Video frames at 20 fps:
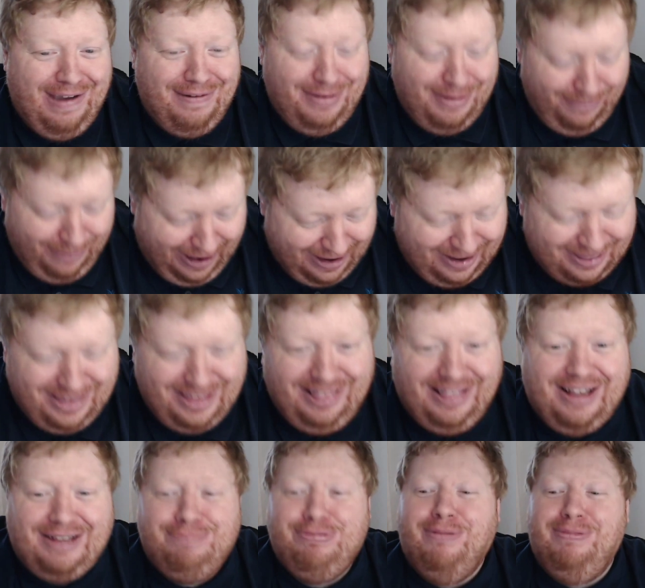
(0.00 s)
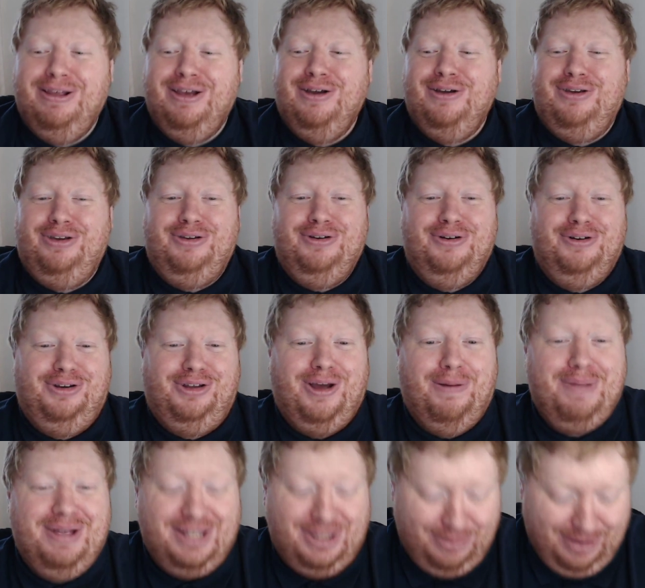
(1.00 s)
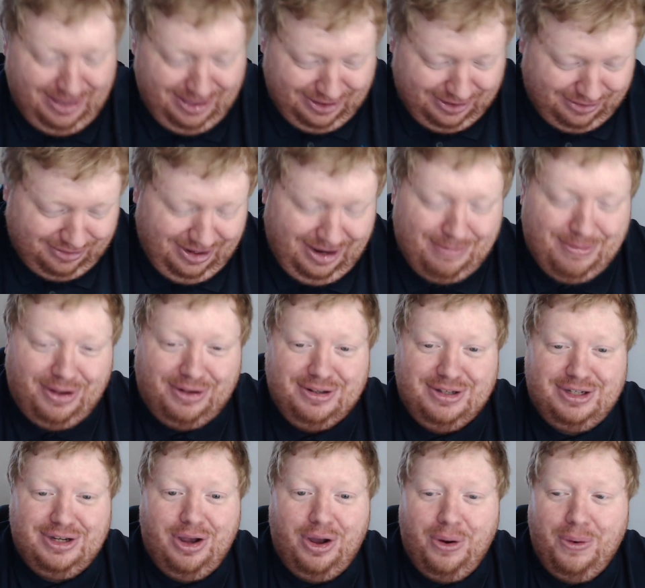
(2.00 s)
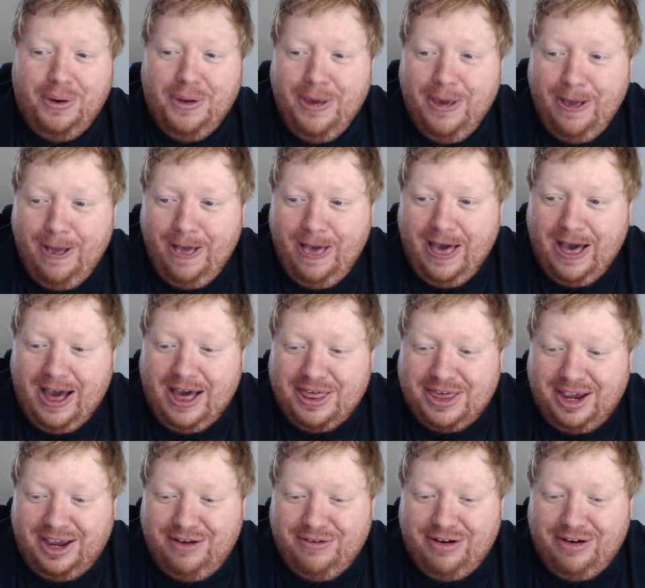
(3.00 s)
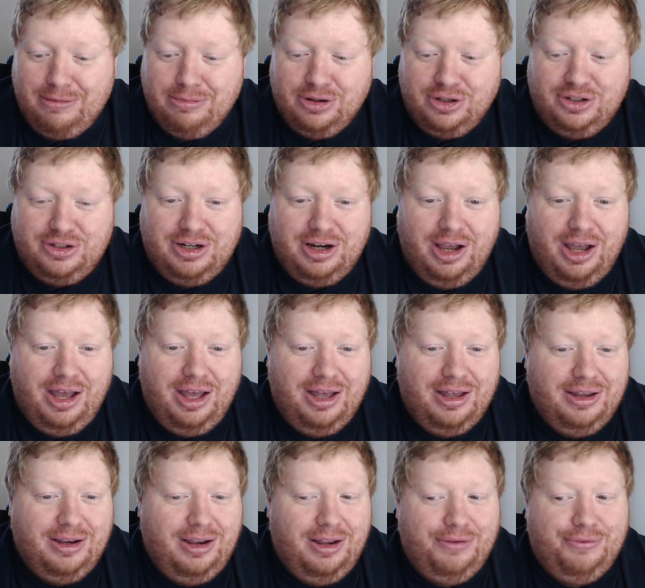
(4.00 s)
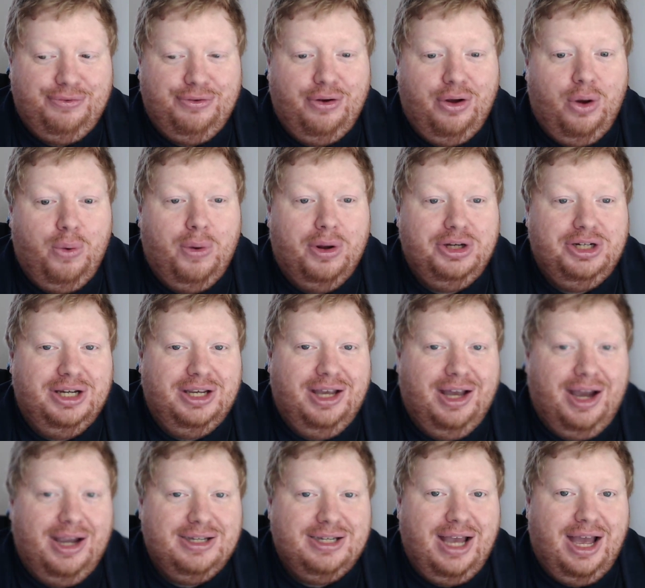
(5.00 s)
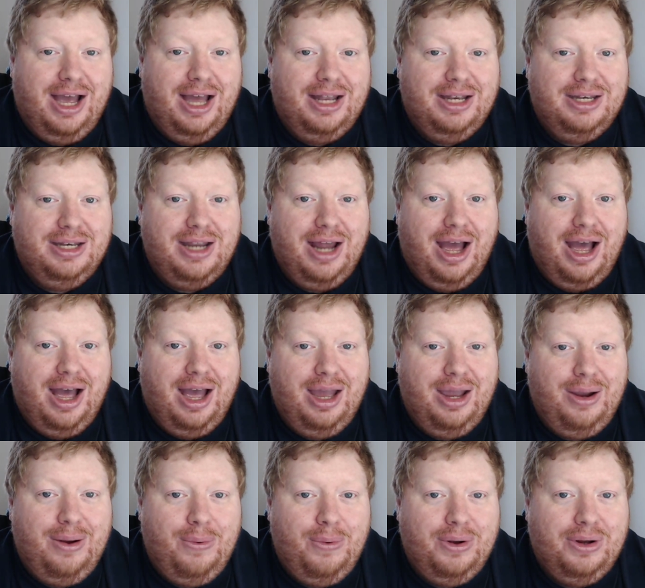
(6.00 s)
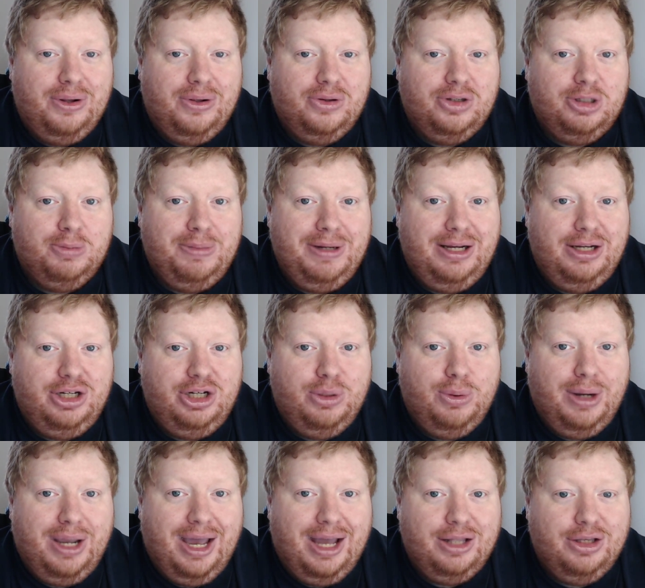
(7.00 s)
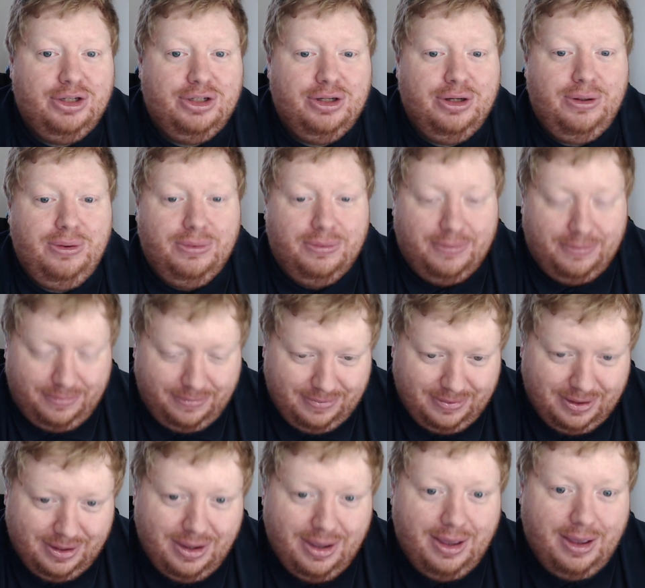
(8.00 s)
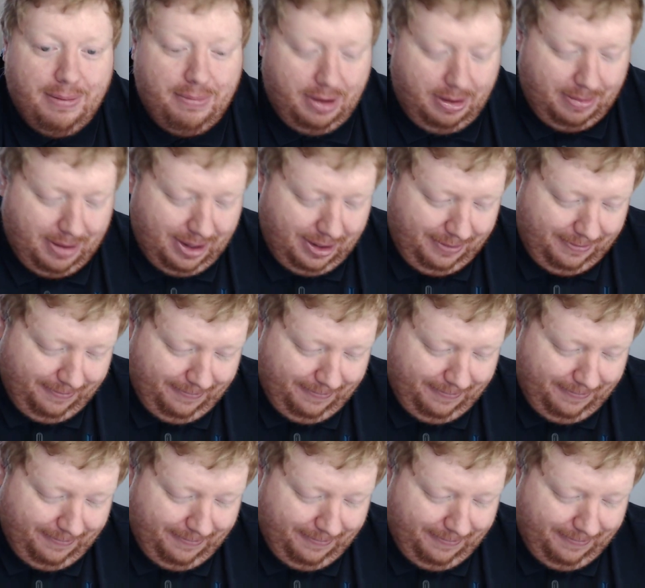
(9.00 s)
enough. And I think that's probably a good comment to end the stream on. So, thank you very much for watching, guys, and I will speak to you again soon. Bye-bye.